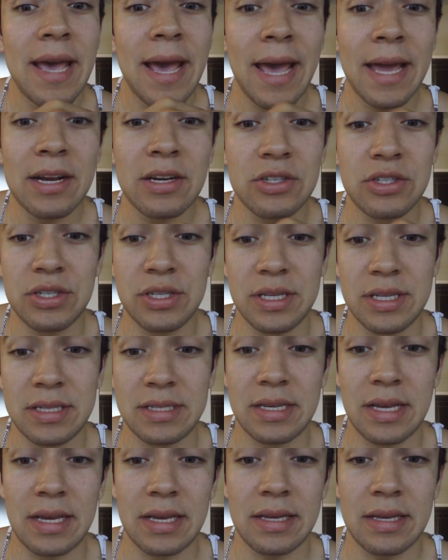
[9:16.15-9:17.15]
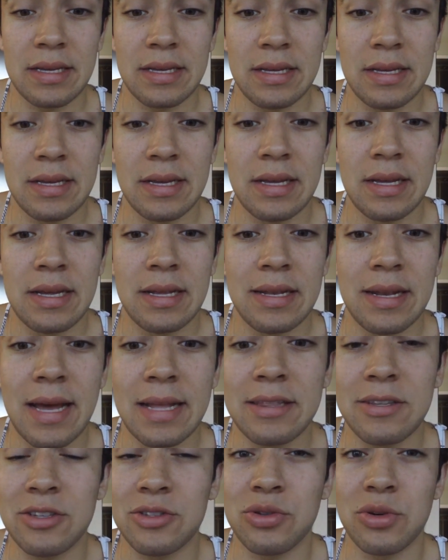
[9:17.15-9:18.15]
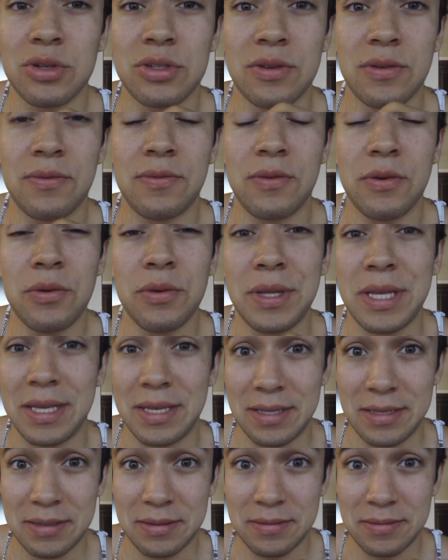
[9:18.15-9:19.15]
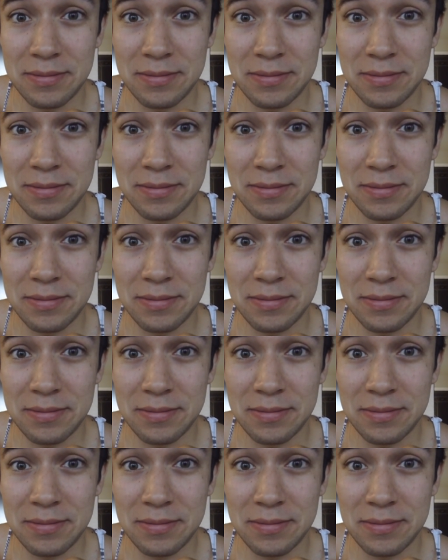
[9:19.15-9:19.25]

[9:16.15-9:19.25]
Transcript: energy intake, not the source of food eaten.